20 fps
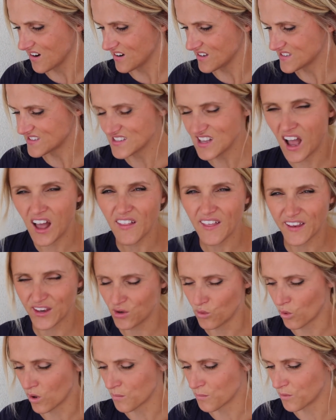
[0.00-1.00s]
It's not like
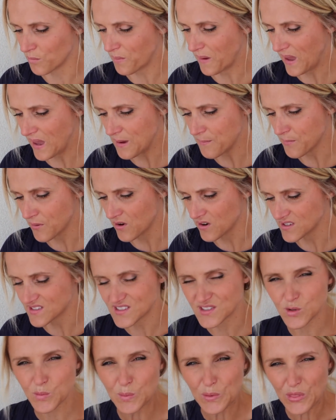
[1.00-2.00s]
normal paper. It's
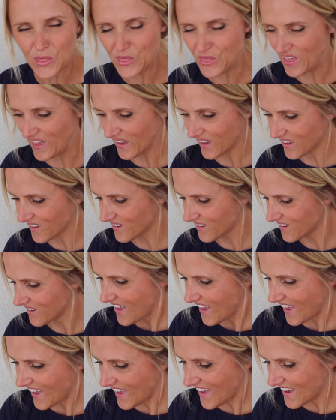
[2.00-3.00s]
super thick.
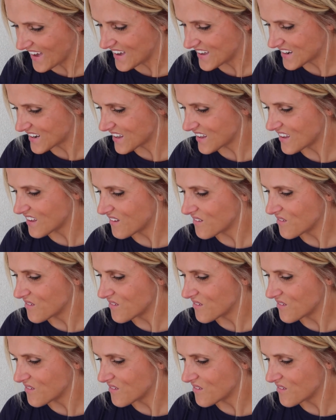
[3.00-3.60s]
And